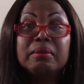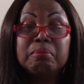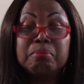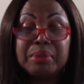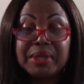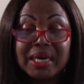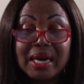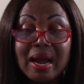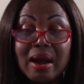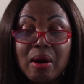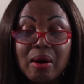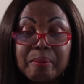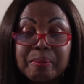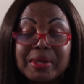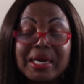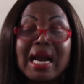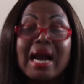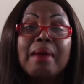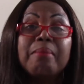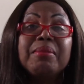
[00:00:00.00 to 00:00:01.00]
But I'm
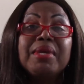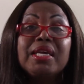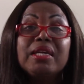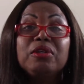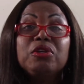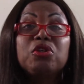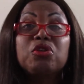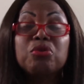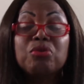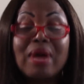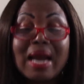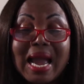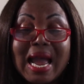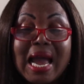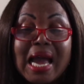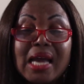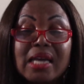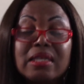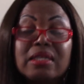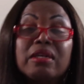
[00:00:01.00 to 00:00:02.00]
coming to
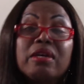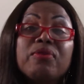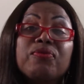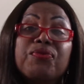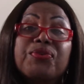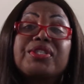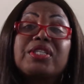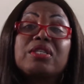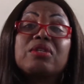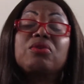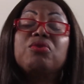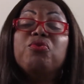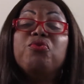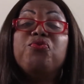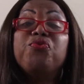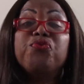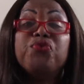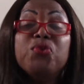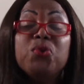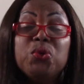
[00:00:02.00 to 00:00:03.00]
add physical
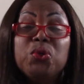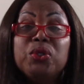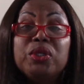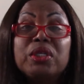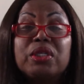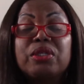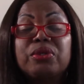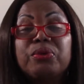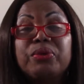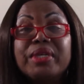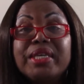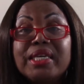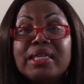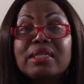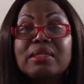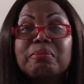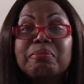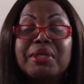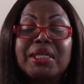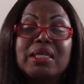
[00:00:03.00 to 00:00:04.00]
food to
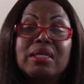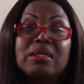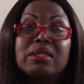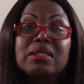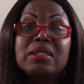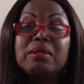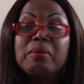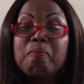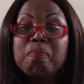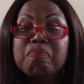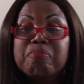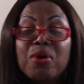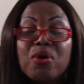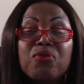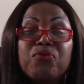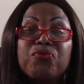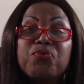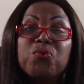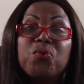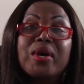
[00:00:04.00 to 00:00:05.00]
it, because
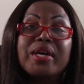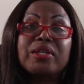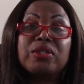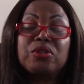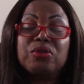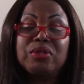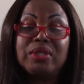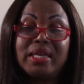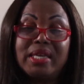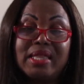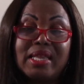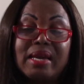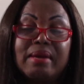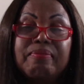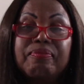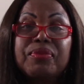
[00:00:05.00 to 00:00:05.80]
both work together.